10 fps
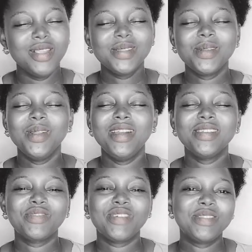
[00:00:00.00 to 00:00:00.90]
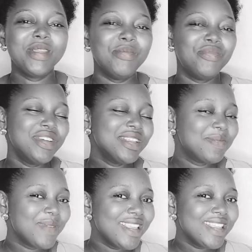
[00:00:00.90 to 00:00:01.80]
So let us try to embrace
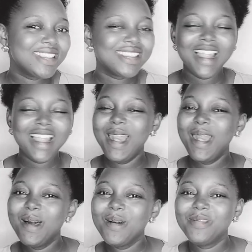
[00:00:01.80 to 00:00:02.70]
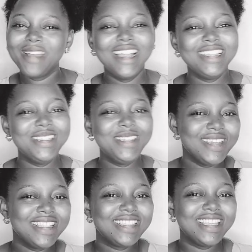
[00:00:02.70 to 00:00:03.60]
peace, love, and
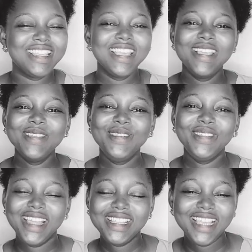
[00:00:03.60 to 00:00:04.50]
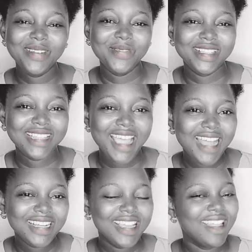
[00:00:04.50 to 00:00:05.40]
unity. United we
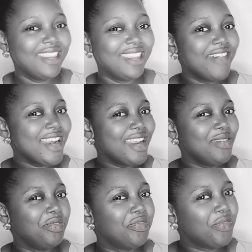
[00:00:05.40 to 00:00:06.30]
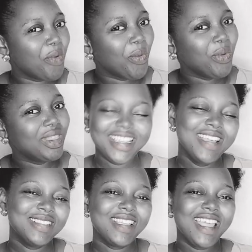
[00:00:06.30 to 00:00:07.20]
stand, divided we fall.
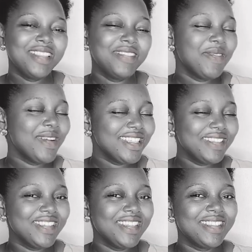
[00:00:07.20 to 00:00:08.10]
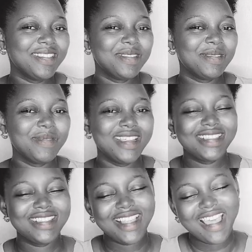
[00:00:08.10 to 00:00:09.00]
So guys, if you watch this video to this
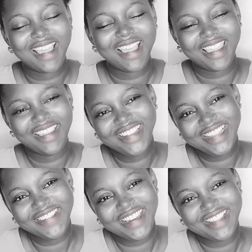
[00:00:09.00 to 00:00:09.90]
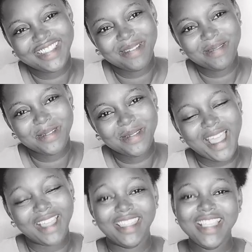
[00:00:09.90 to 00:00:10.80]
point, give this video a thumbs up
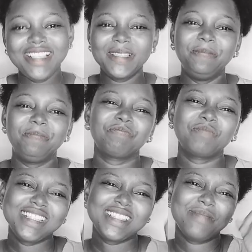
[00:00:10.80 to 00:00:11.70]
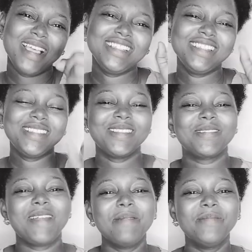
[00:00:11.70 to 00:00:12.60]
like this, smash the subscribe